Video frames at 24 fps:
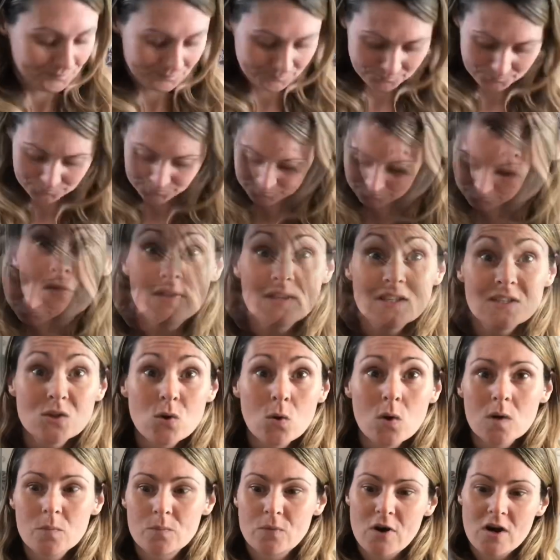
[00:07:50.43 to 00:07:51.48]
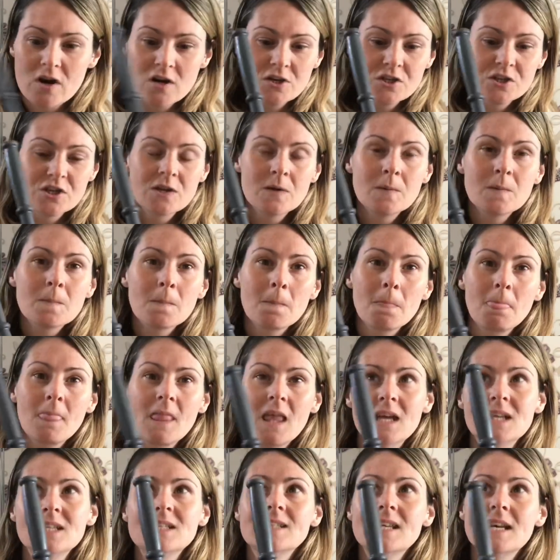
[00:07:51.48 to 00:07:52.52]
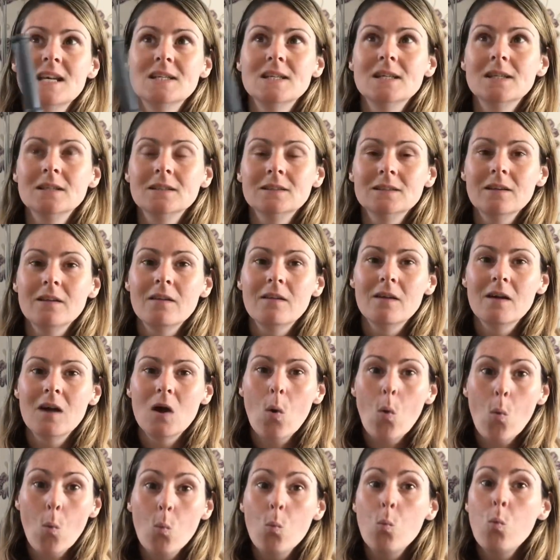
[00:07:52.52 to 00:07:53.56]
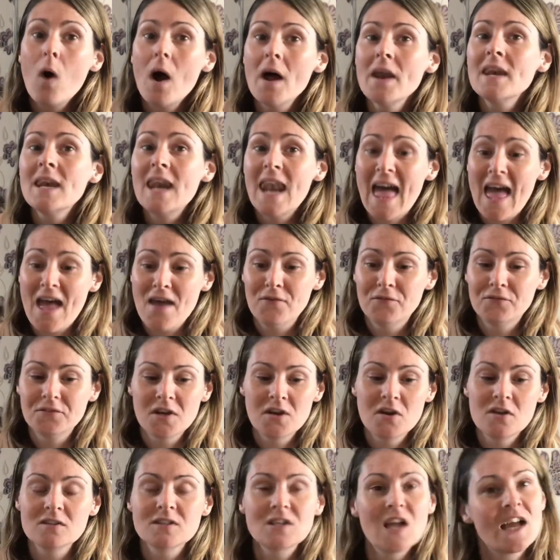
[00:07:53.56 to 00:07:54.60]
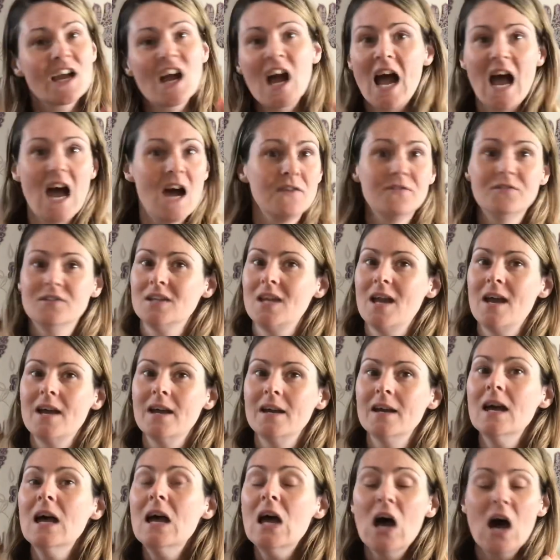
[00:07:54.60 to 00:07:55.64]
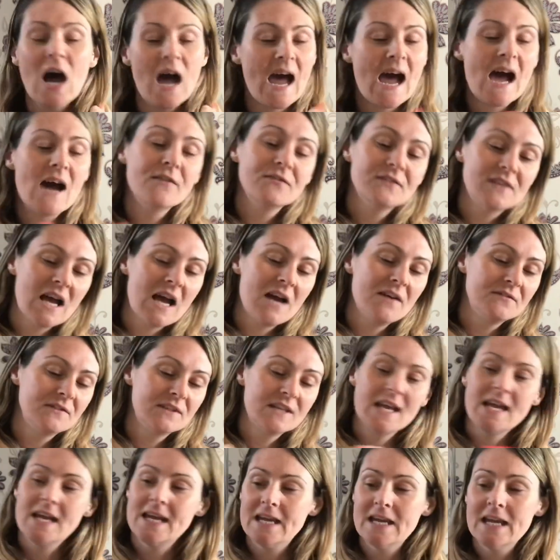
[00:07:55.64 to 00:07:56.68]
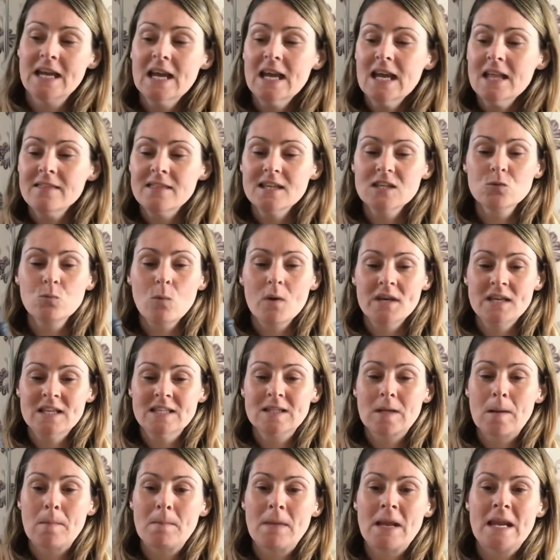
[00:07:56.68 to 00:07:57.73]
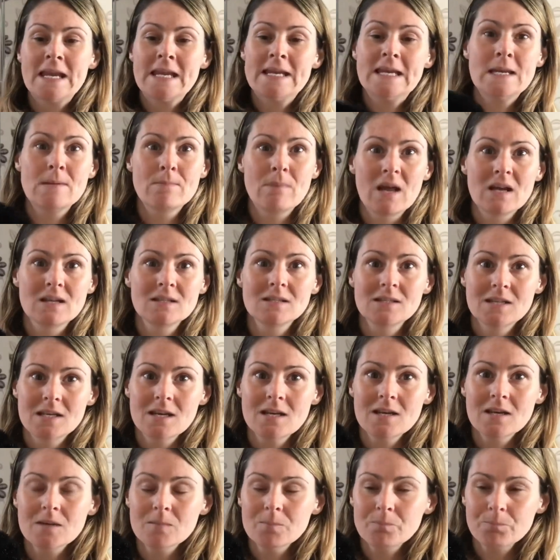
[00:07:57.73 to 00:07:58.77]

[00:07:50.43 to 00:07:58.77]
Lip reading: So this toilet brush, it said 1 left, and I was like, I have to get it. I have to get it. This one is completely plastic.